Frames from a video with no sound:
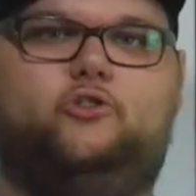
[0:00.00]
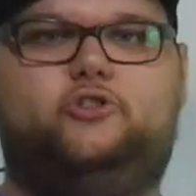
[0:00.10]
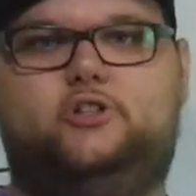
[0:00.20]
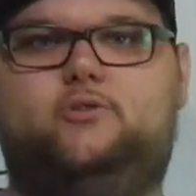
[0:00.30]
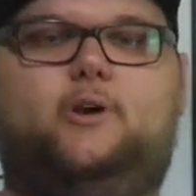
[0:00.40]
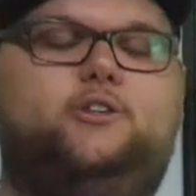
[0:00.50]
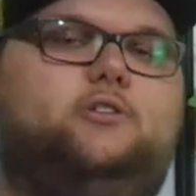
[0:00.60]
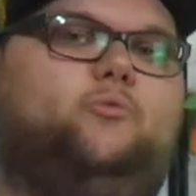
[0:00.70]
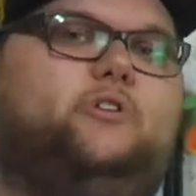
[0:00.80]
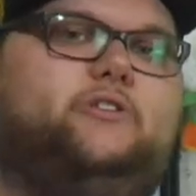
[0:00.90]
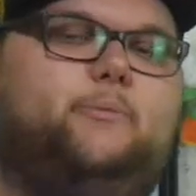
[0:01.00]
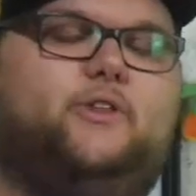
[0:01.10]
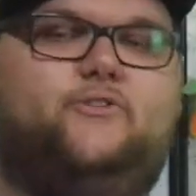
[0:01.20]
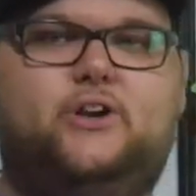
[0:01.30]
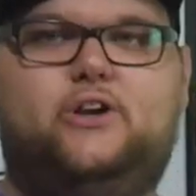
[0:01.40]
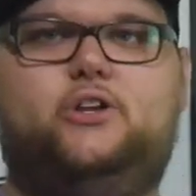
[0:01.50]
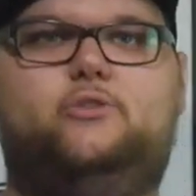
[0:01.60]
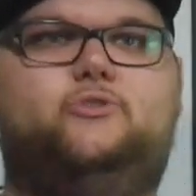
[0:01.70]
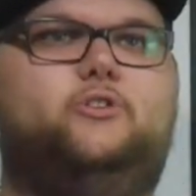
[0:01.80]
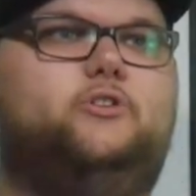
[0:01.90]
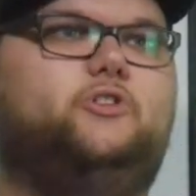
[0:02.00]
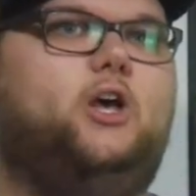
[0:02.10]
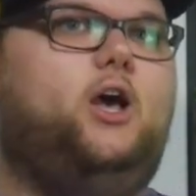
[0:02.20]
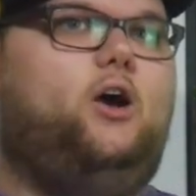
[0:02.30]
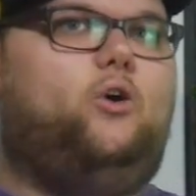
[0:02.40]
situation with some of the fairy users,